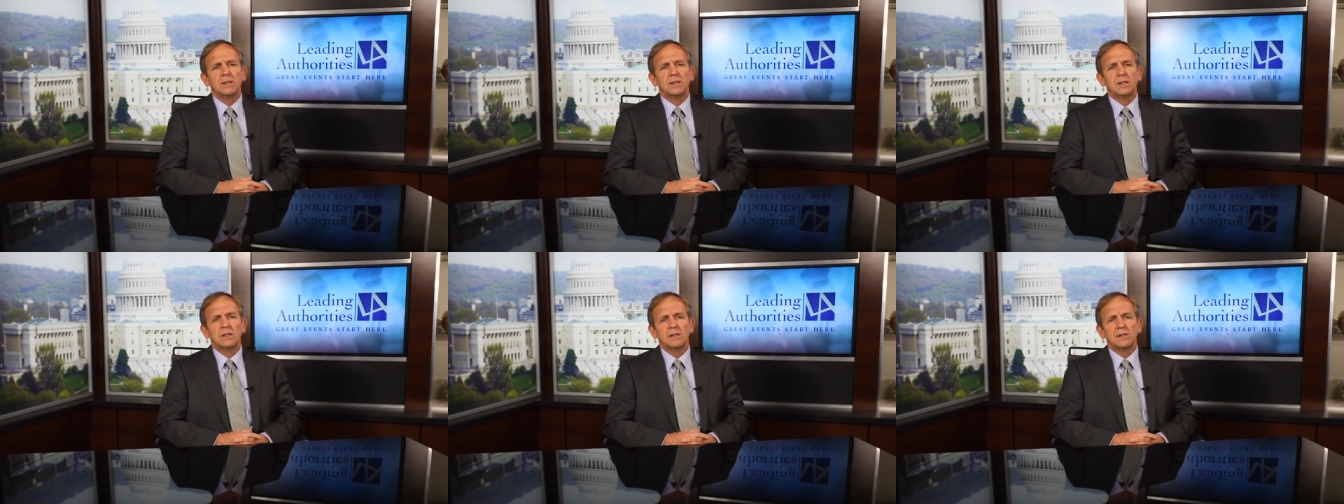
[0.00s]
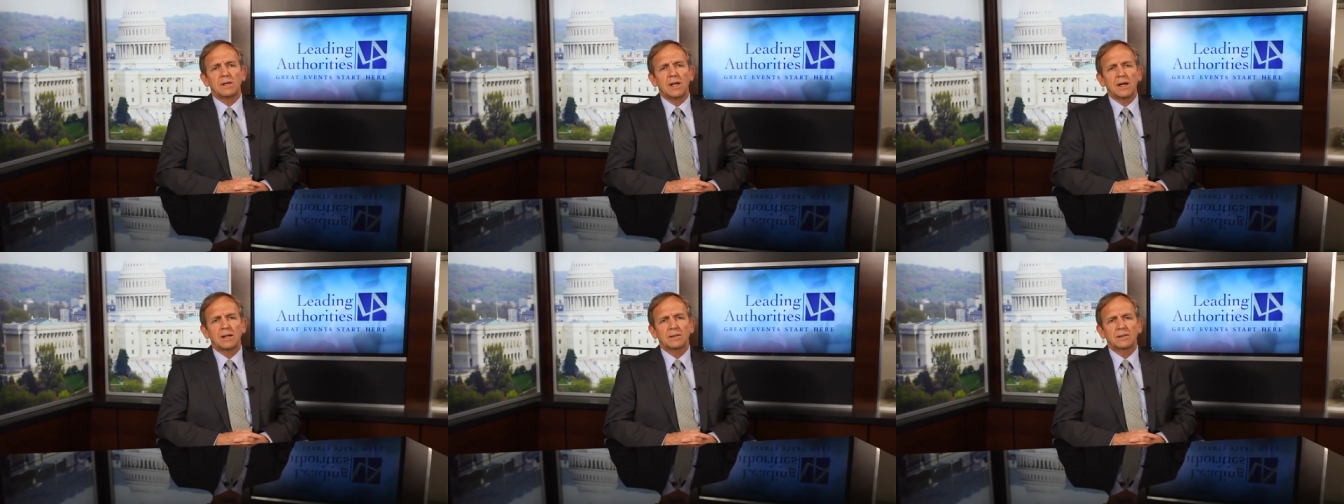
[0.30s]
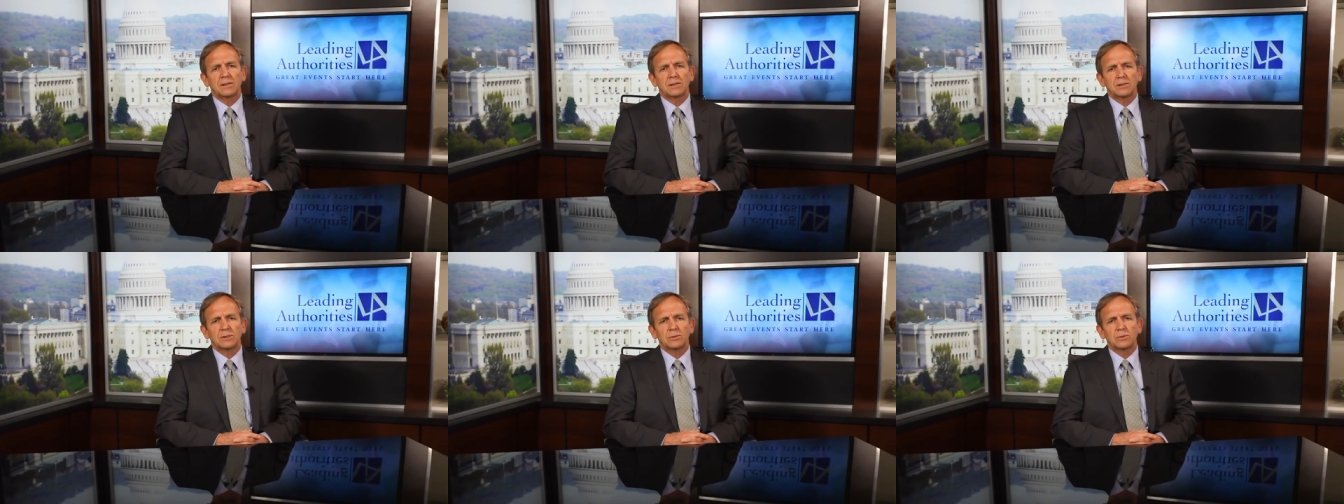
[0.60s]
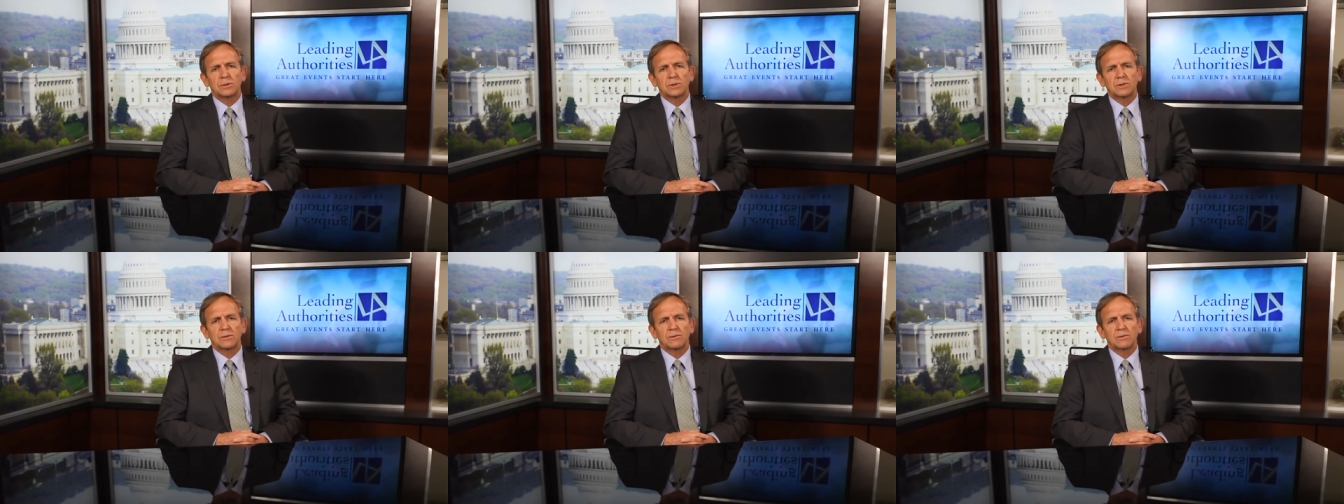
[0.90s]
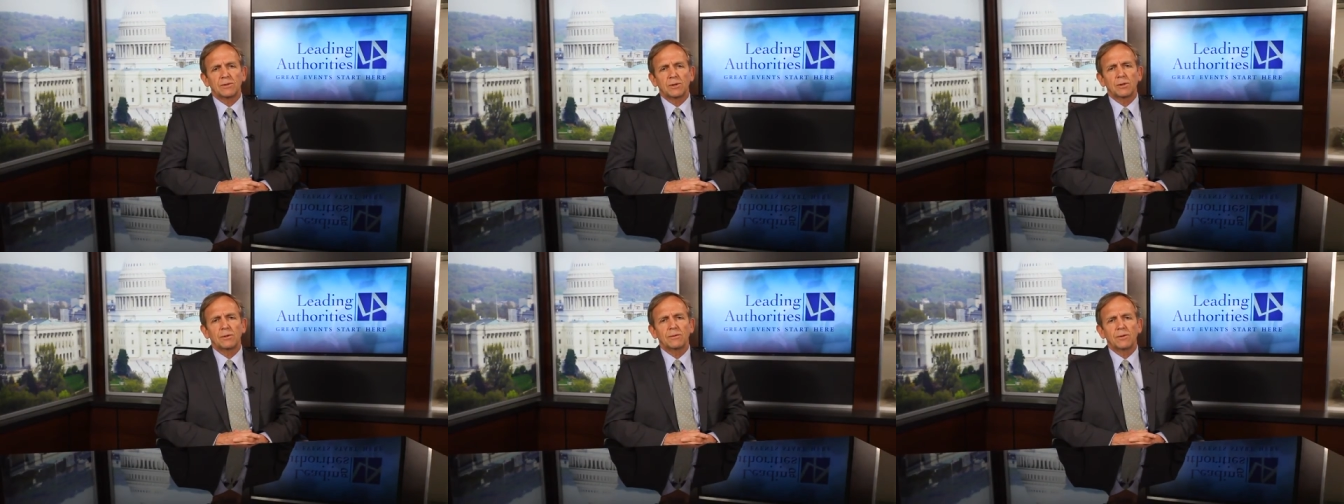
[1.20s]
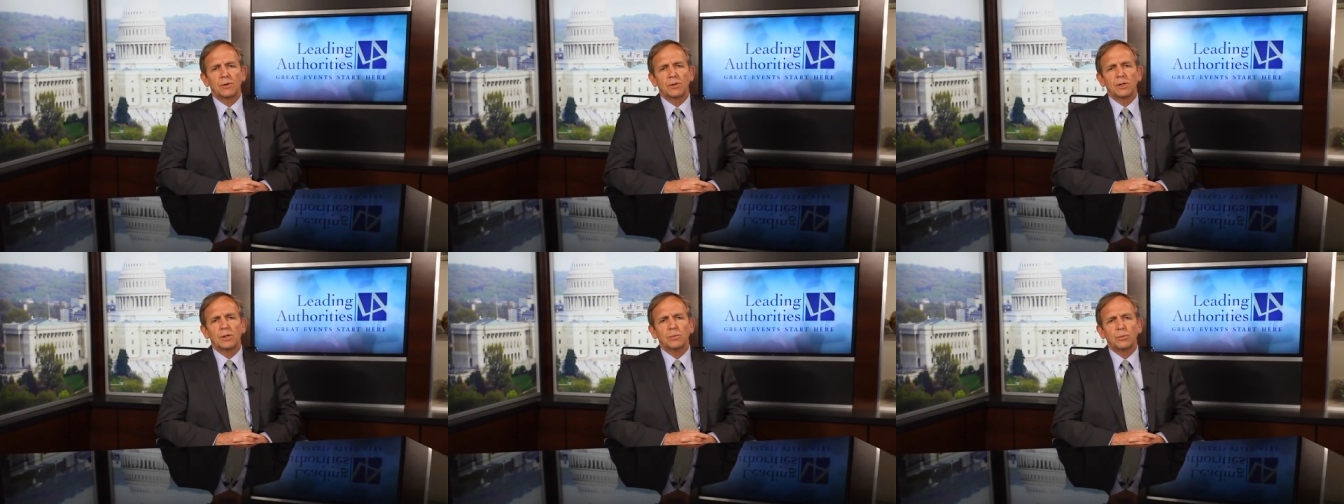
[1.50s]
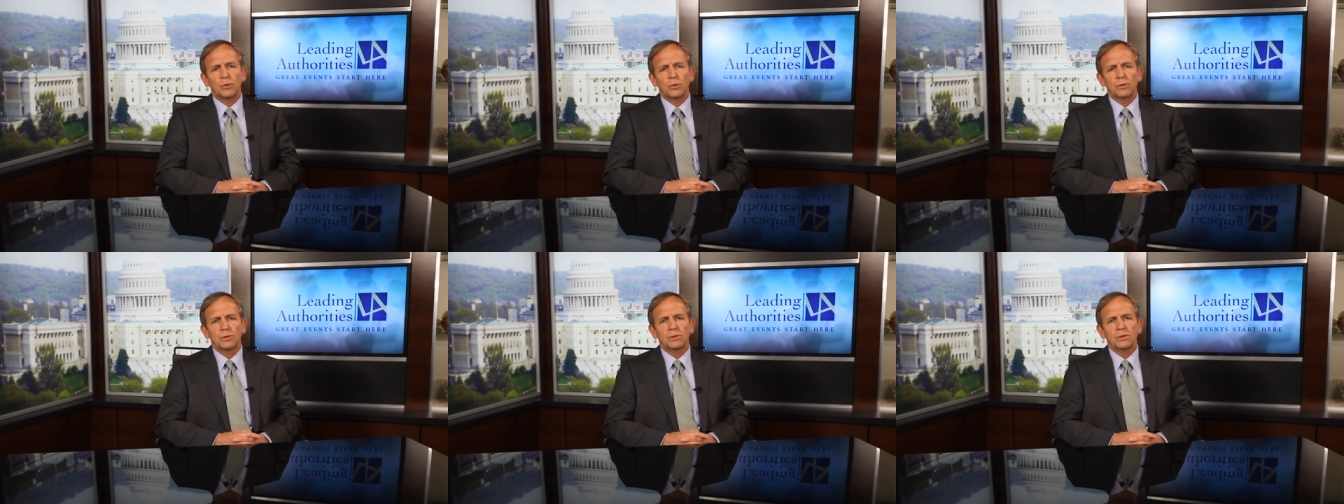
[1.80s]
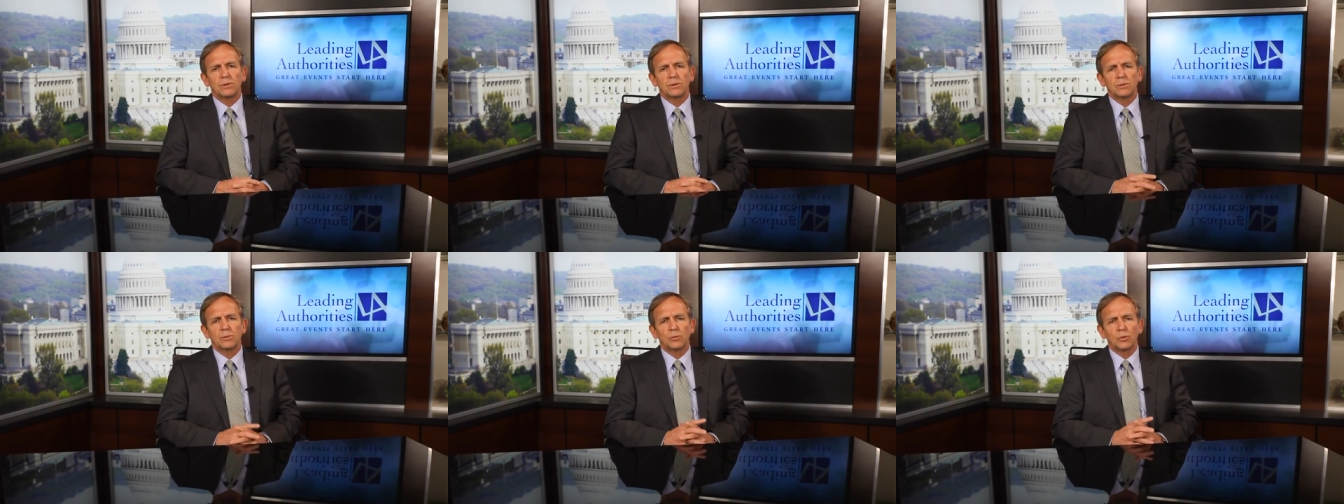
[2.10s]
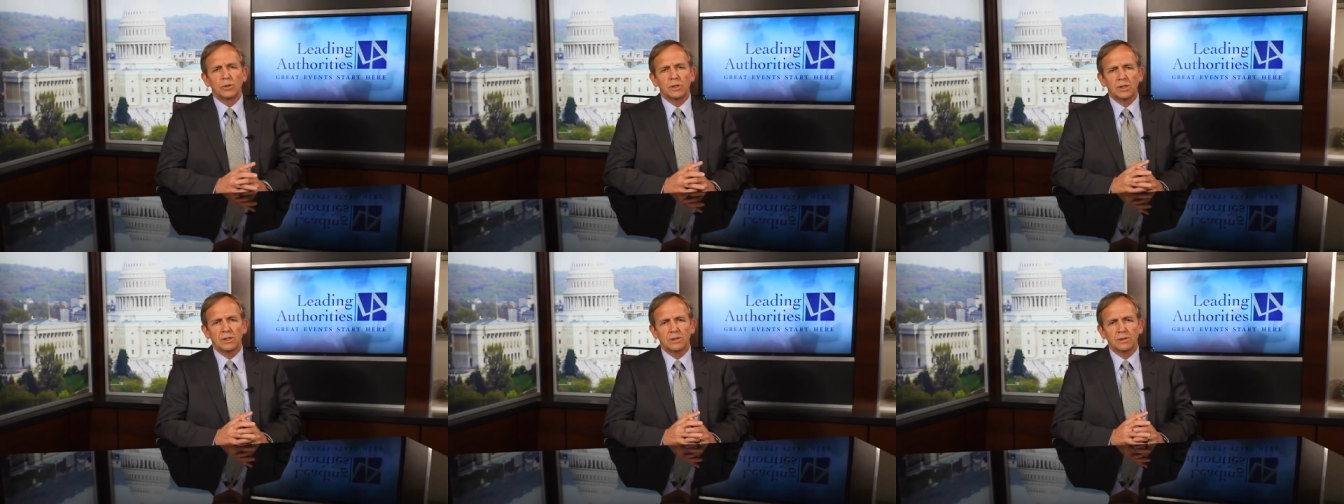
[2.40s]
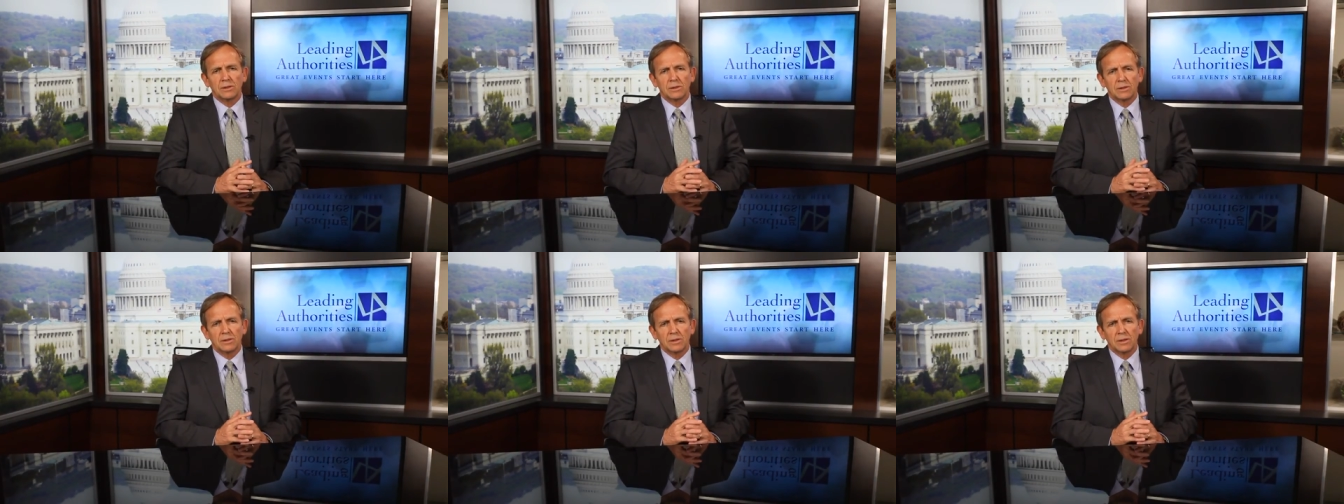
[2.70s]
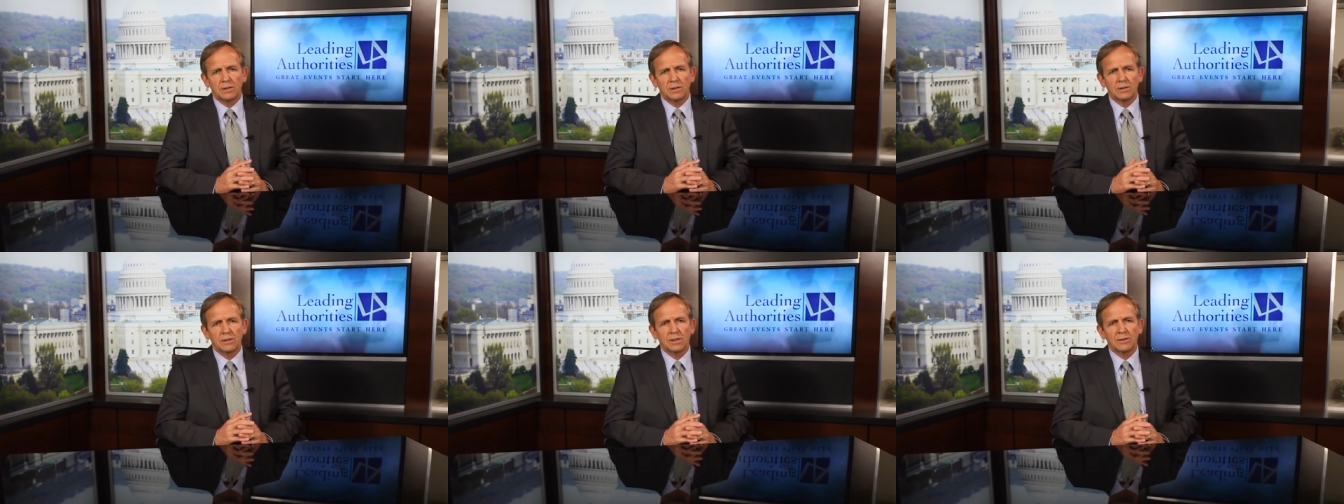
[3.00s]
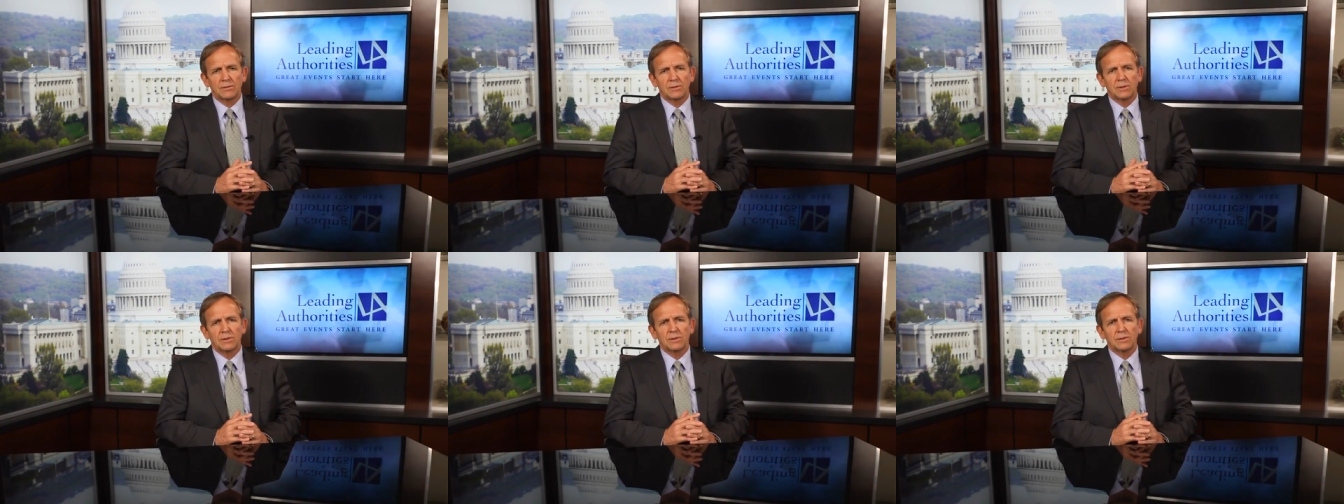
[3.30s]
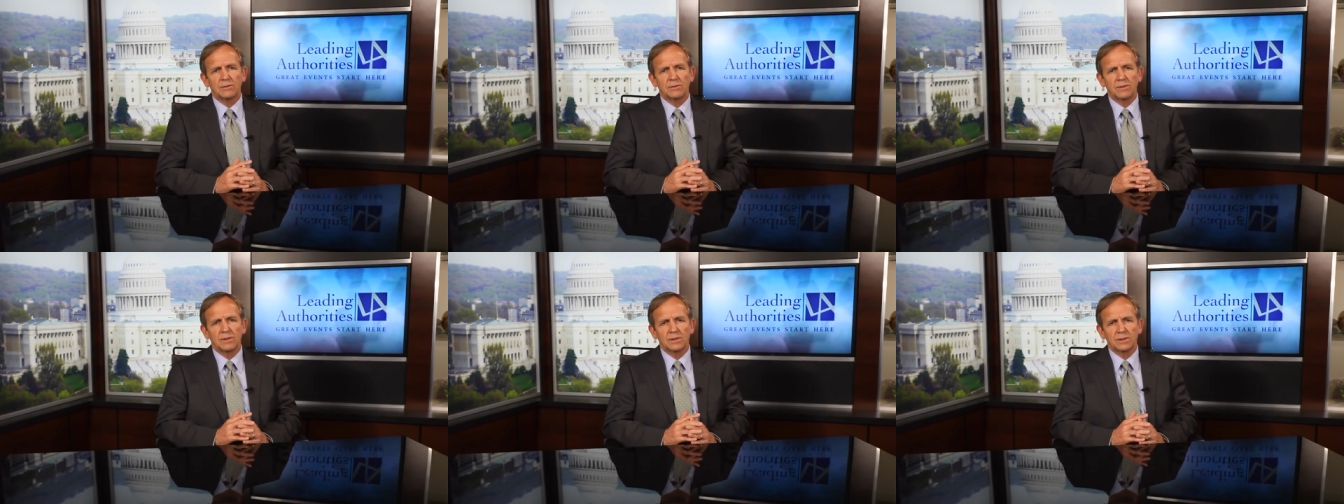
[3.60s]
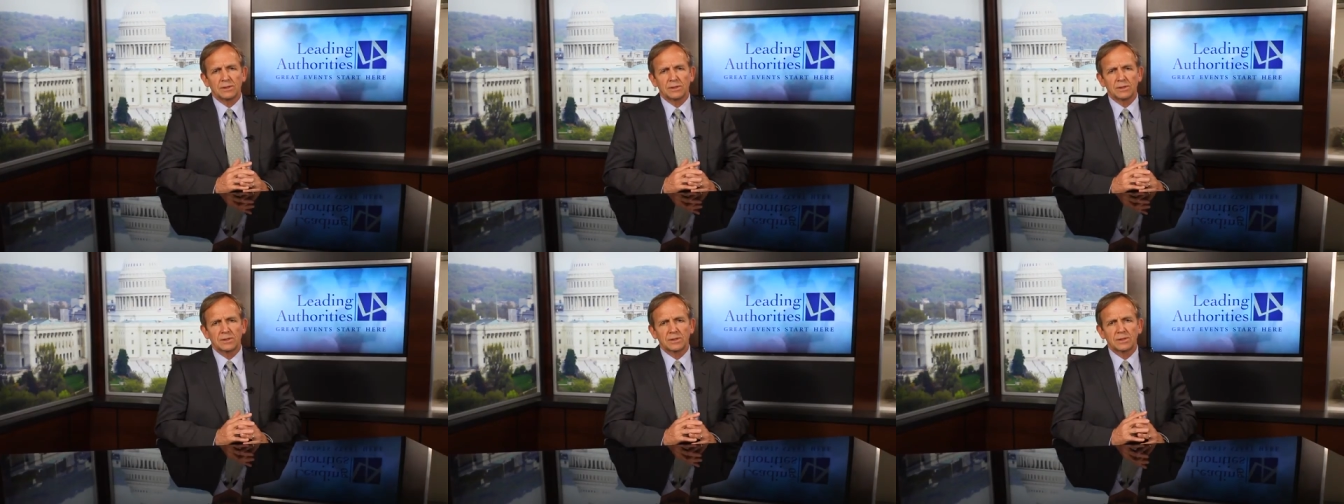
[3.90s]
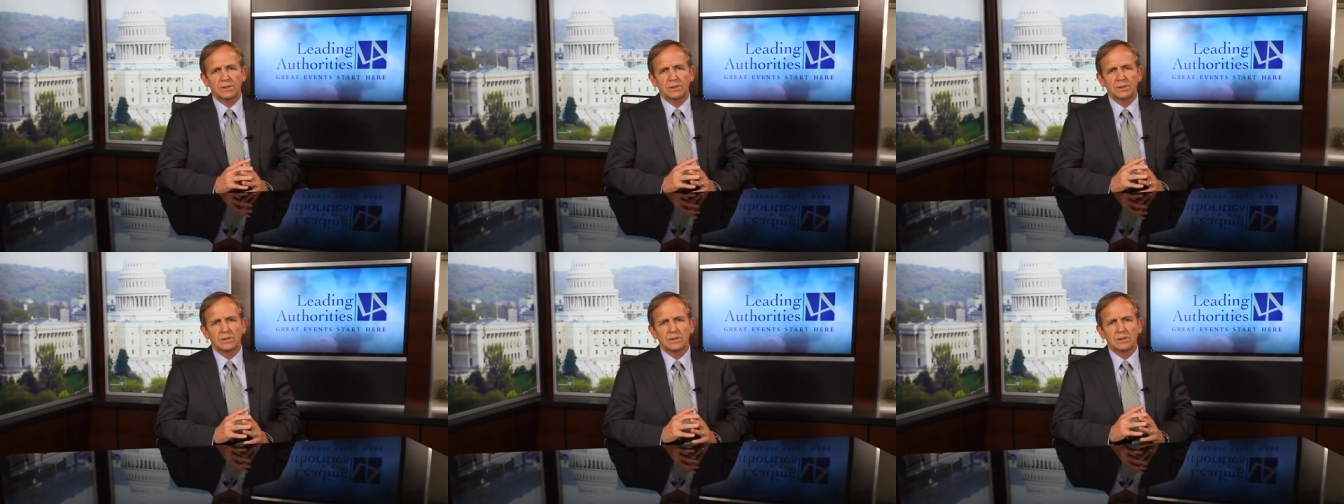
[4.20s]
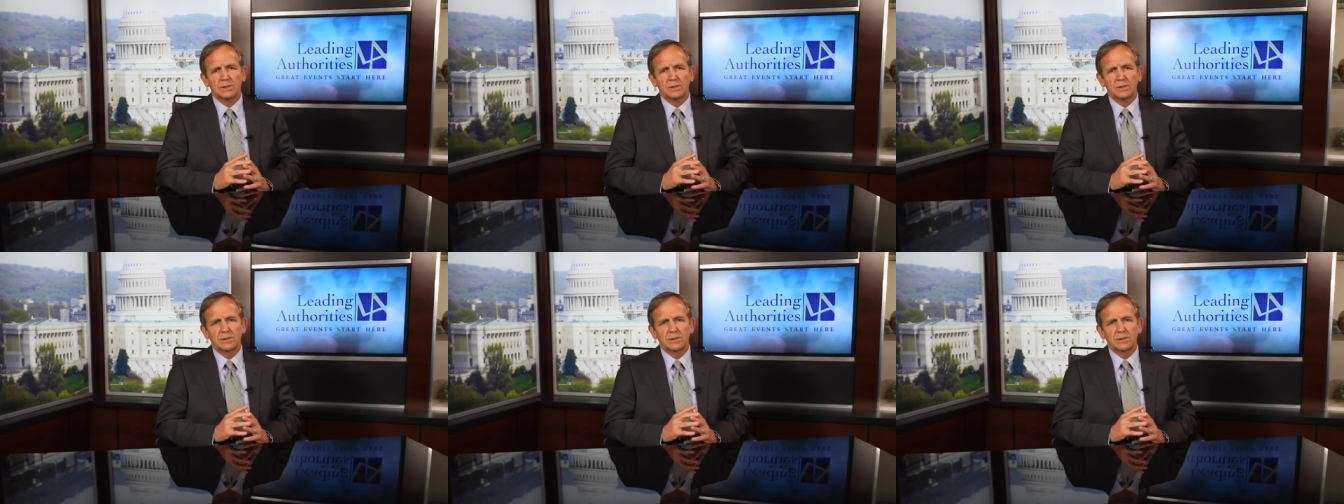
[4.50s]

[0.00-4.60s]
uh, tactics was very, very important to bringing a level of this,